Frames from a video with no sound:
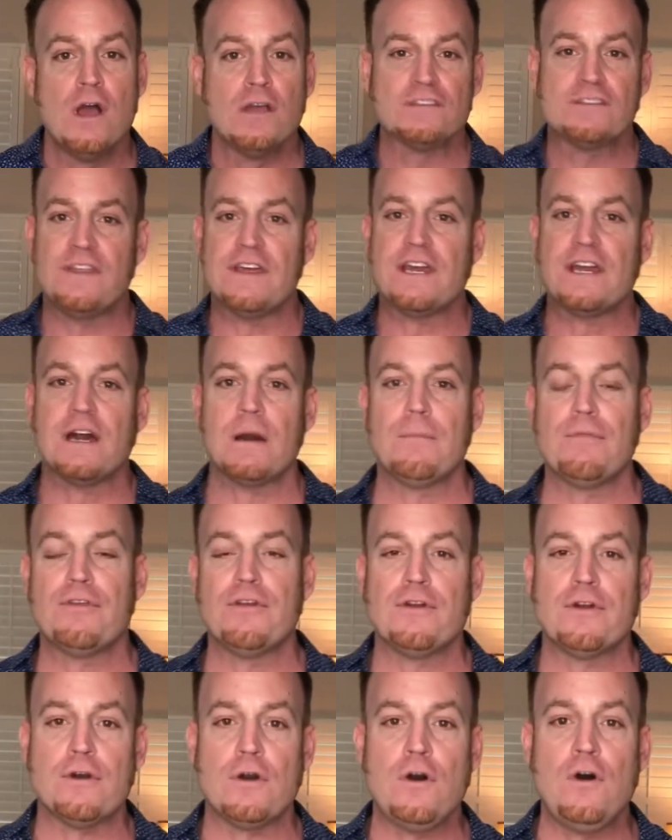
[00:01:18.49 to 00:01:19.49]
So they come through
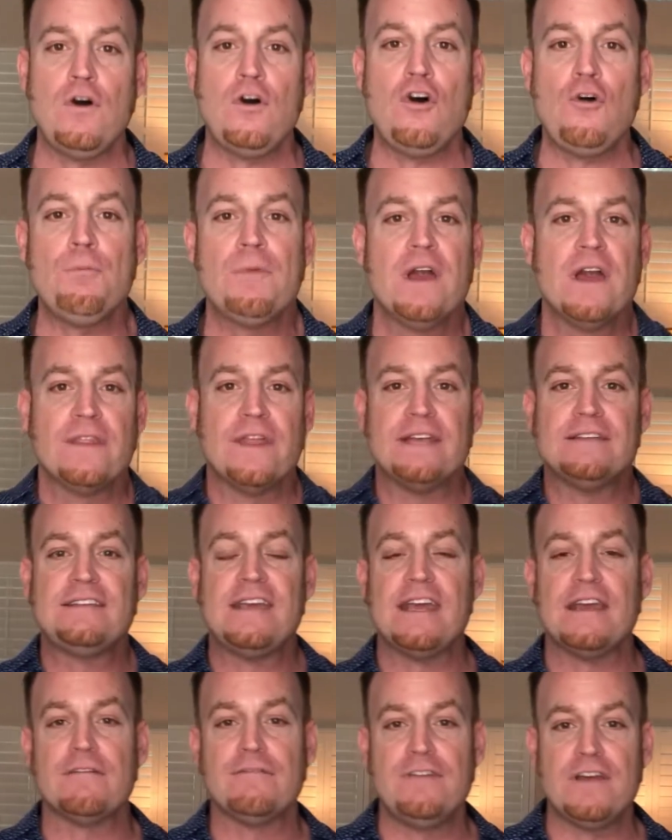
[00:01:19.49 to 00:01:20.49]
your home, they
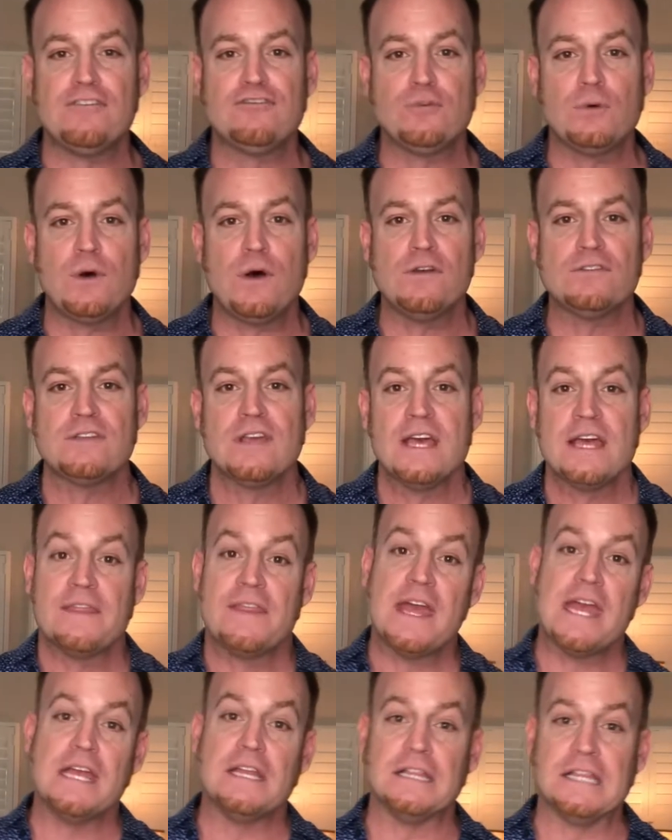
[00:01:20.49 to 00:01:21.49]
take visuals,
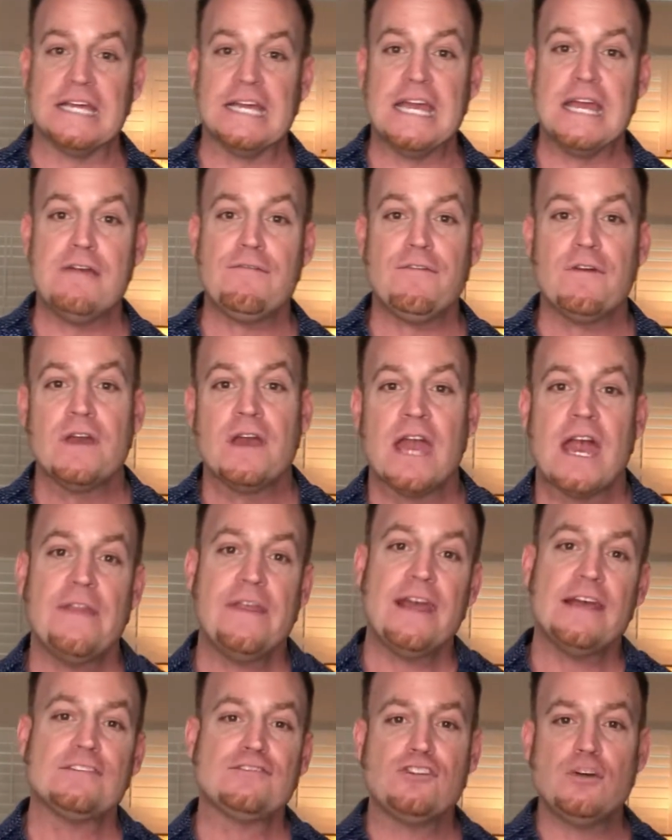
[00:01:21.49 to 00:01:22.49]
they leave, and
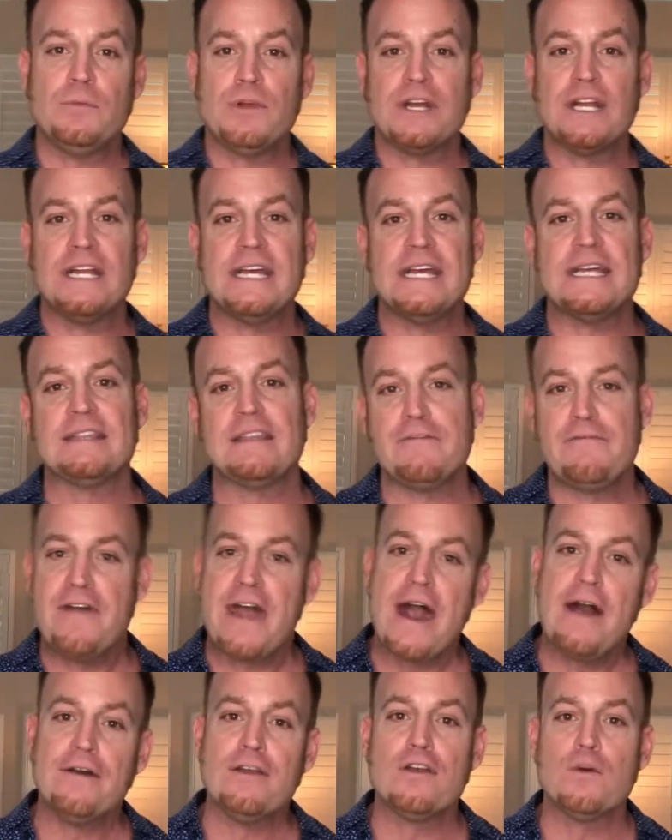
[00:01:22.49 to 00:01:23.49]
they assume they're going to hit the
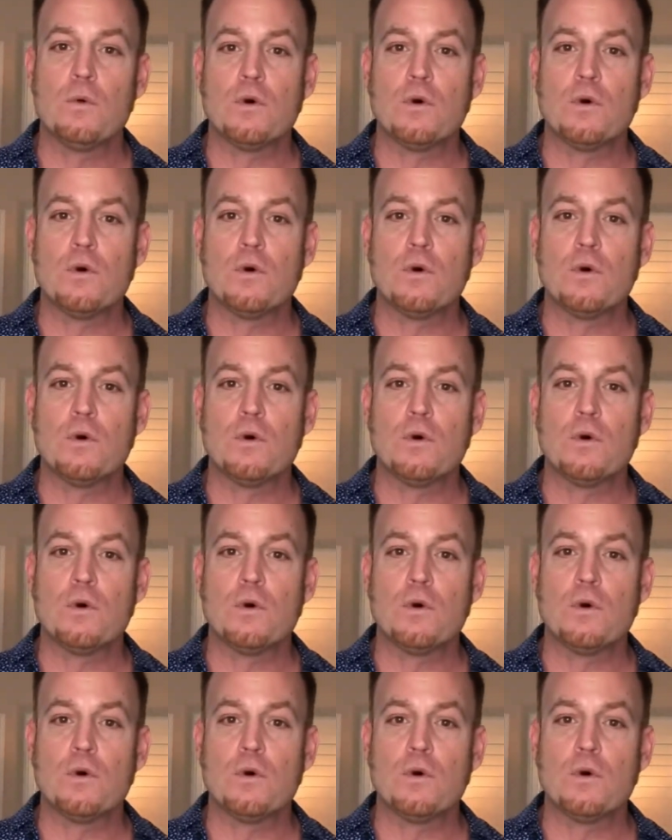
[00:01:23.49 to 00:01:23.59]
value.